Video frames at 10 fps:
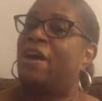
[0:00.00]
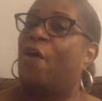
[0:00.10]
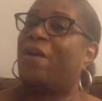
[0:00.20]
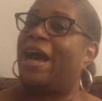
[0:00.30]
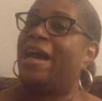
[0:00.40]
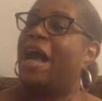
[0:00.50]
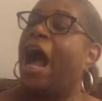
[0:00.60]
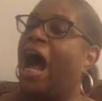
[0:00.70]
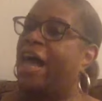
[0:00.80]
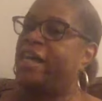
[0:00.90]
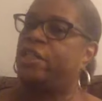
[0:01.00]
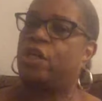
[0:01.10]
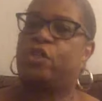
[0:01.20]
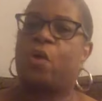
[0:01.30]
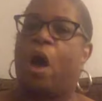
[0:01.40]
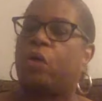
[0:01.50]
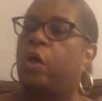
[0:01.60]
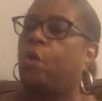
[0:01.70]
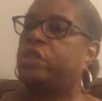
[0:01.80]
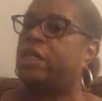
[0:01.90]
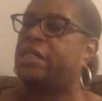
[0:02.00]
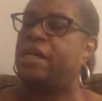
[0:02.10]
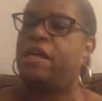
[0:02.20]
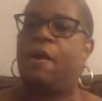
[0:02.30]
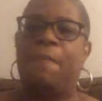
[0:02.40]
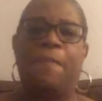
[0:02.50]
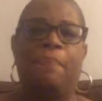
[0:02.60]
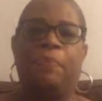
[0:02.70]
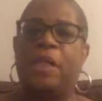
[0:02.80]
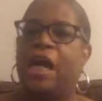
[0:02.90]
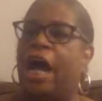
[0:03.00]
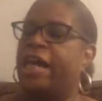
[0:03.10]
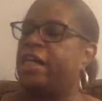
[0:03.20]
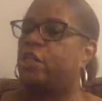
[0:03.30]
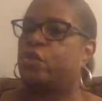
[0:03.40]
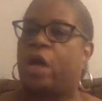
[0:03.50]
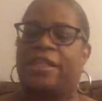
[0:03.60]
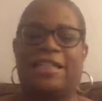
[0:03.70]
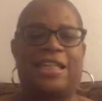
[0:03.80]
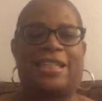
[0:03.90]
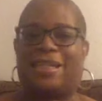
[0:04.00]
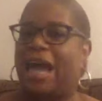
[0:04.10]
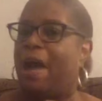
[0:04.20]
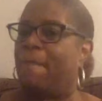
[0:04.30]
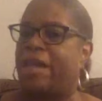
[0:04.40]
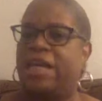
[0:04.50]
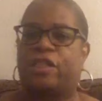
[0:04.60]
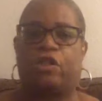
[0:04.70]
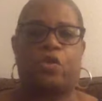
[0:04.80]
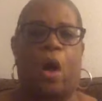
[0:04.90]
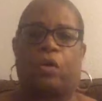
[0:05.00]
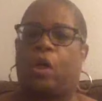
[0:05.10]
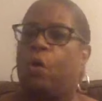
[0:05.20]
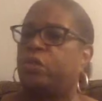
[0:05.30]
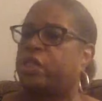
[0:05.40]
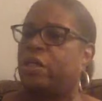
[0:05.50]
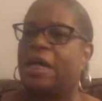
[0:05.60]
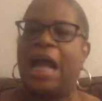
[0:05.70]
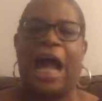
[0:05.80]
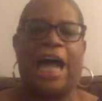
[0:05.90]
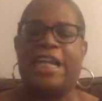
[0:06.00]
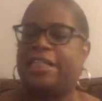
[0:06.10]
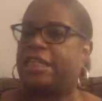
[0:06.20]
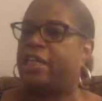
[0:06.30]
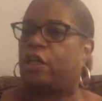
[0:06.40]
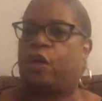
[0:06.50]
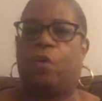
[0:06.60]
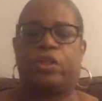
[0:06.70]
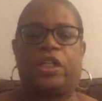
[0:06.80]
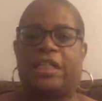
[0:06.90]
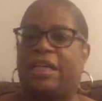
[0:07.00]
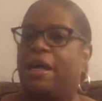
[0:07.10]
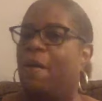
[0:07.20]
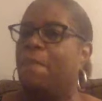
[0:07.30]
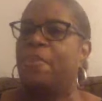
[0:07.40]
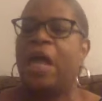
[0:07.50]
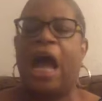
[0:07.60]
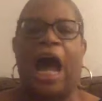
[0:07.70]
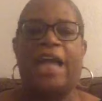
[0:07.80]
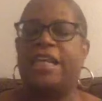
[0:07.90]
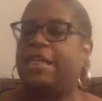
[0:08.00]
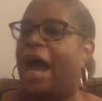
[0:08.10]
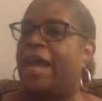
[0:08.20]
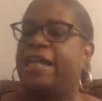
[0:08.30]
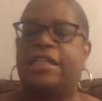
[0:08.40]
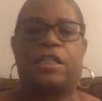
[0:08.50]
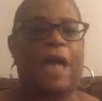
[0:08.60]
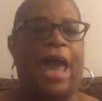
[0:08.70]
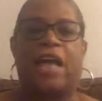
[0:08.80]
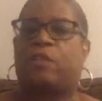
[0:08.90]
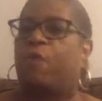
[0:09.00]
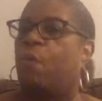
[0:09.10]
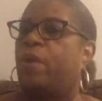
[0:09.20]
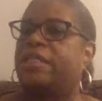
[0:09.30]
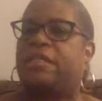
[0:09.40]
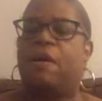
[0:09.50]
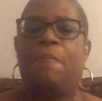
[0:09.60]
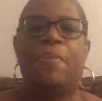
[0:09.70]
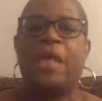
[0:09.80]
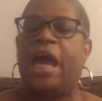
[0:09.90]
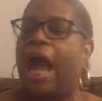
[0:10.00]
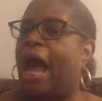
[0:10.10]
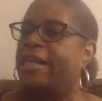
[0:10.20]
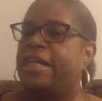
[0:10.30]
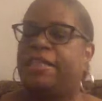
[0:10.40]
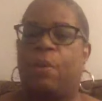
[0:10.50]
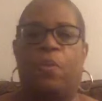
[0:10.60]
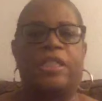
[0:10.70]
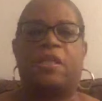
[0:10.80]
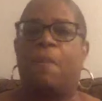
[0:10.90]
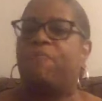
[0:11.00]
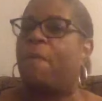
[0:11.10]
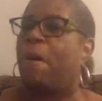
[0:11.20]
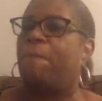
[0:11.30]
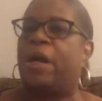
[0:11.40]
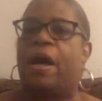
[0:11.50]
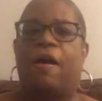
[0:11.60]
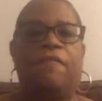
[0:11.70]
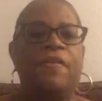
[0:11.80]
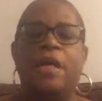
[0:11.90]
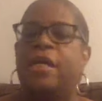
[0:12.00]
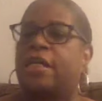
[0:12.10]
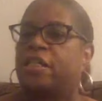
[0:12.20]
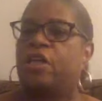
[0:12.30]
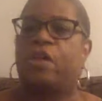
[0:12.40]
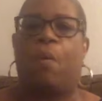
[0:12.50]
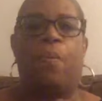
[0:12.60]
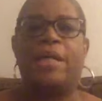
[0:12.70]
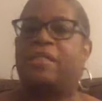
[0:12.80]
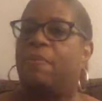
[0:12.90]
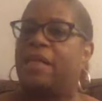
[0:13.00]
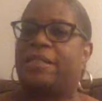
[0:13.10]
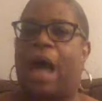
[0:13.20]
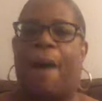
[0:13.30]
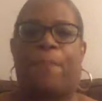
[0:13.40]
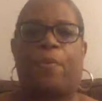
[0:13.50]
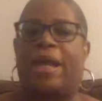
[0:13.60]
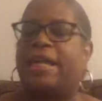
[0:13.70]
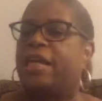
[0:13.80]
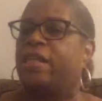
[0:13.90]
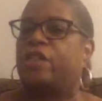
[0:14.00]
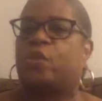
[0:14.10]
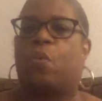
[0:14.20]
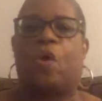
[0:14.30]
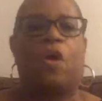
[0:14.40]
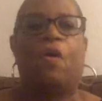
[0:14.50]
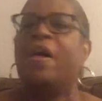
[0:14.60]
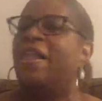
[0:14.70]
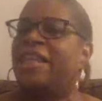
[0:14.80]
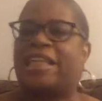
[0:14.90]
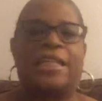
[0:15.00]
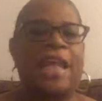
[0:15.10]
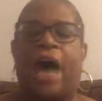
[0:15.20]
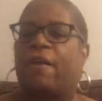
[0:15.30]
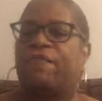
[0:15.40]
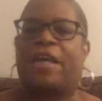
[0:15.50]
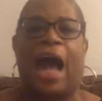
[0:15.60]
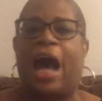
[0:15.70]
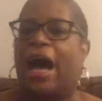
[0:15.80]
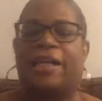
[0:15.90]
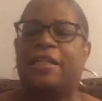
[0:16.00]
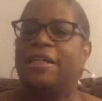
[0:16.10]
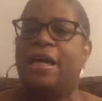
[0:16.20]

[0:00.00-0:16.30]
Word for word: Okay? I need to draw closer to him. I need to draw. This is a time I need to draw closer. I need to get closer to him. I need I need to ask for wisdom. I need the wisdom from above because there's a wisdom that's operating in this world that's not of God.